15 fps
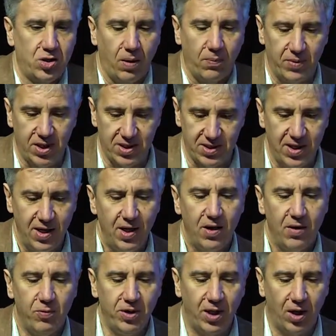numbers
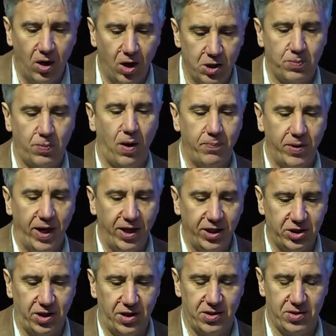with a large
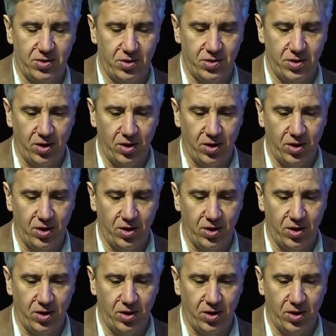population. So